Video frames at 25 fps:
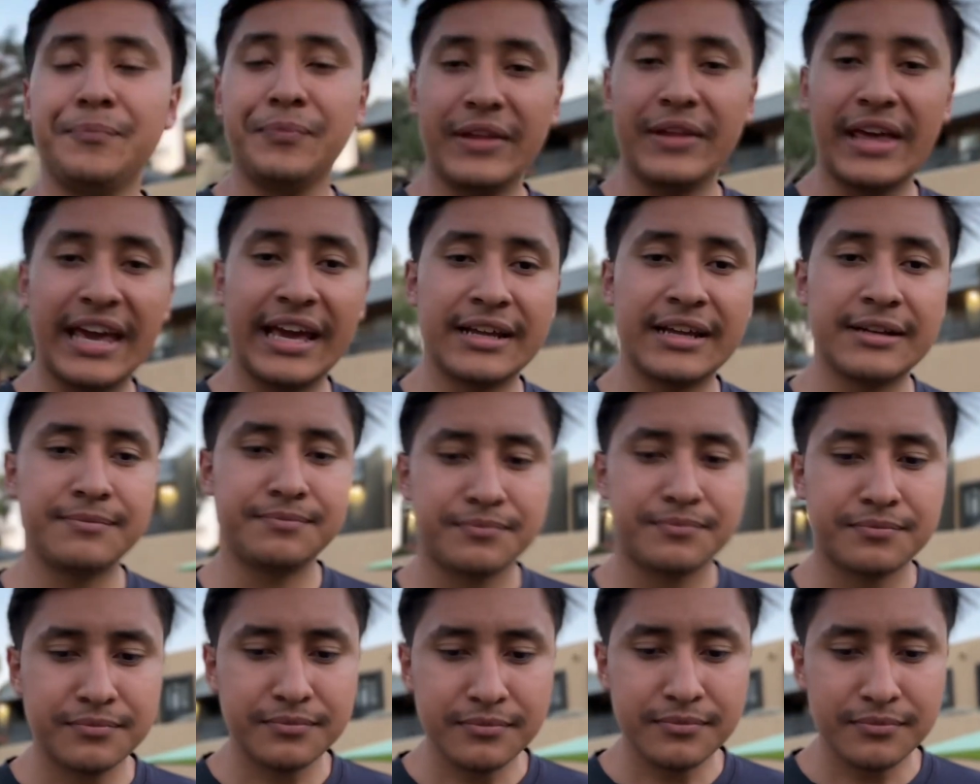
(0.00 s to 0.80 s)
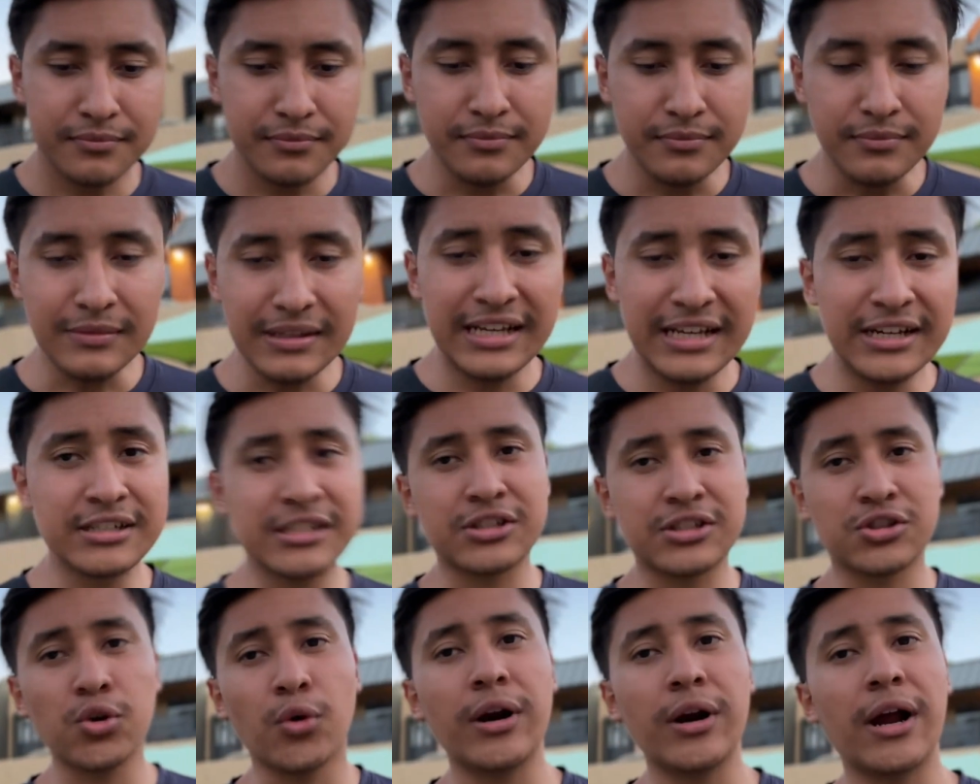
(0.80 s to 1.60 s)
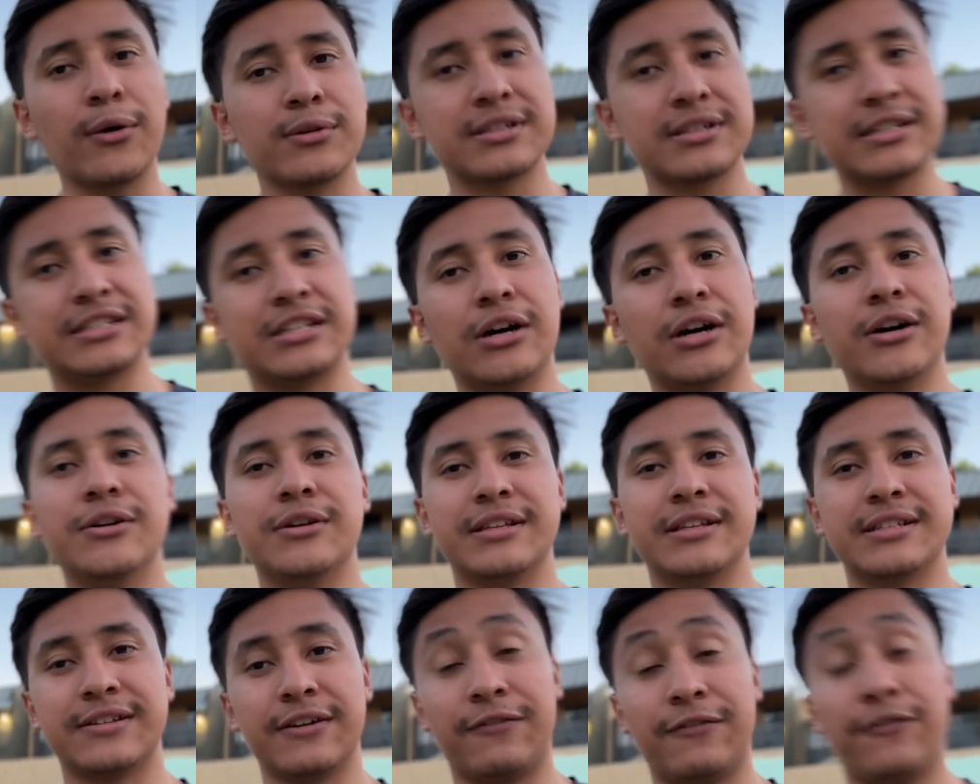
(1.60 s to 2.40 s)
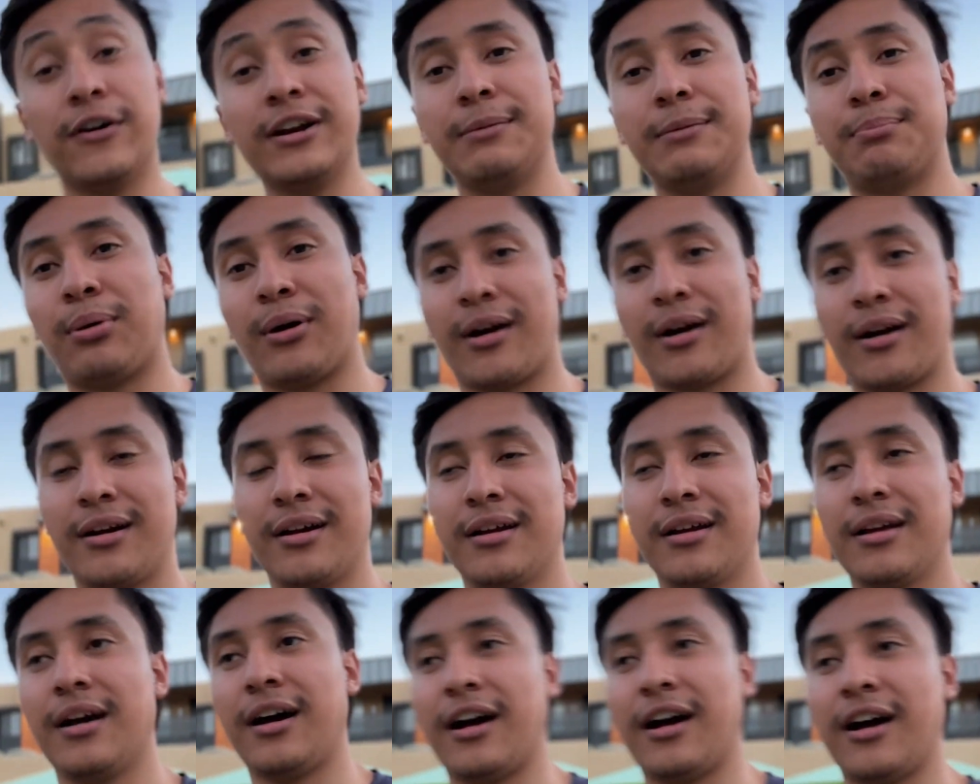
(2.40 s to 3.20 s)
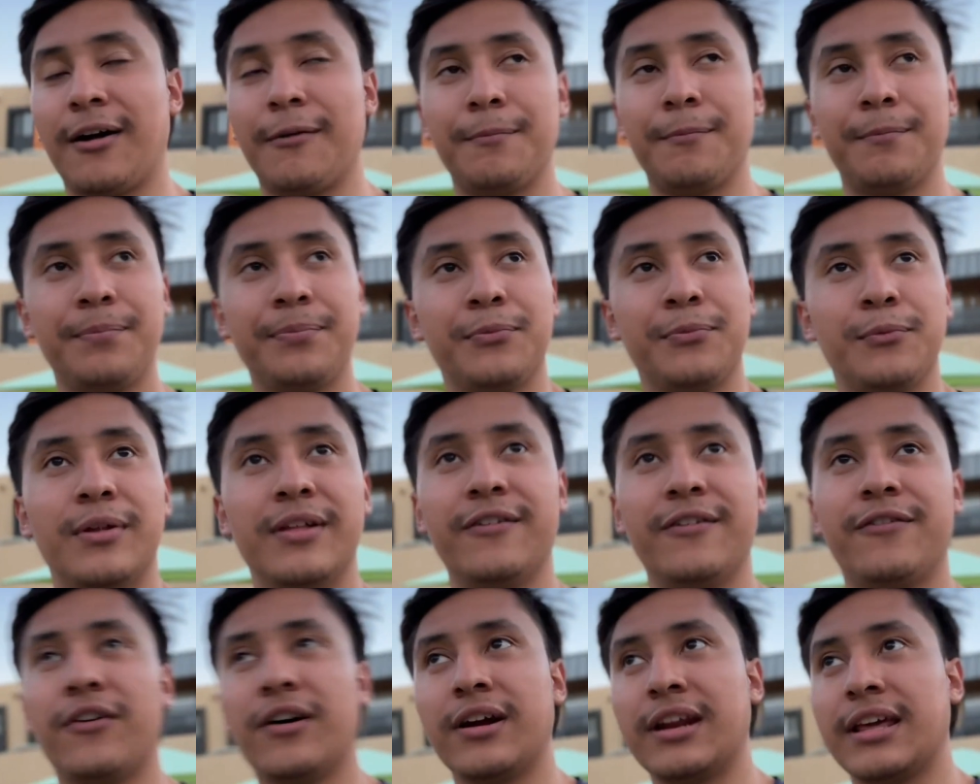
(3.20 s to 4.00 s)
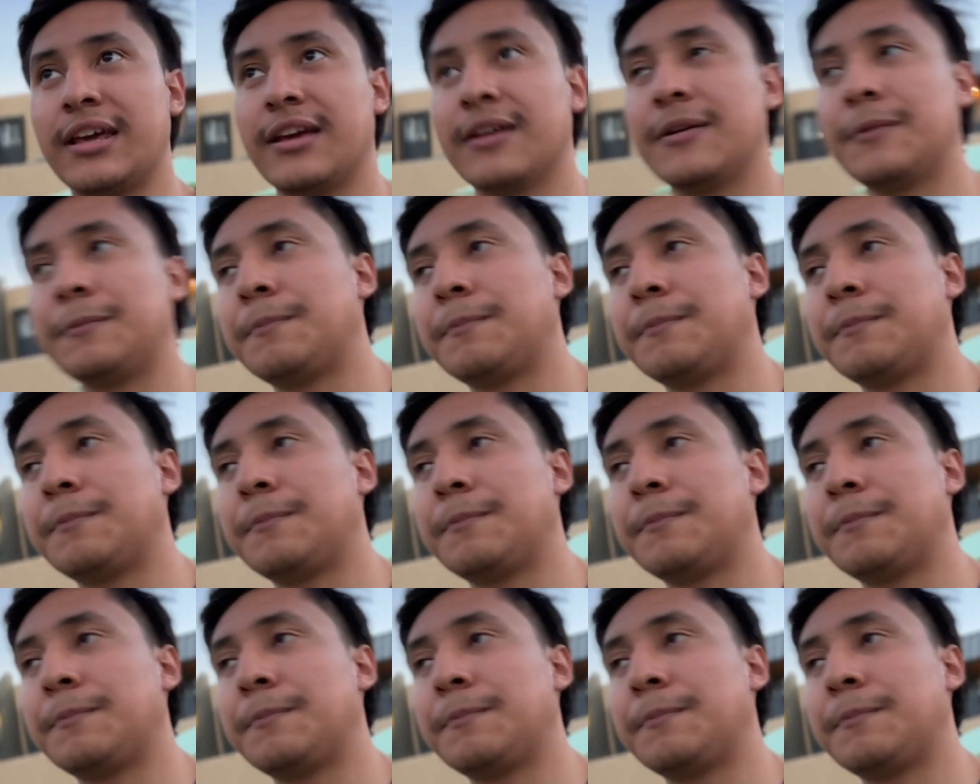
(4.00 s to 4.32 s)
And here's the story I was going to tell you. This is the funny part. Really funny.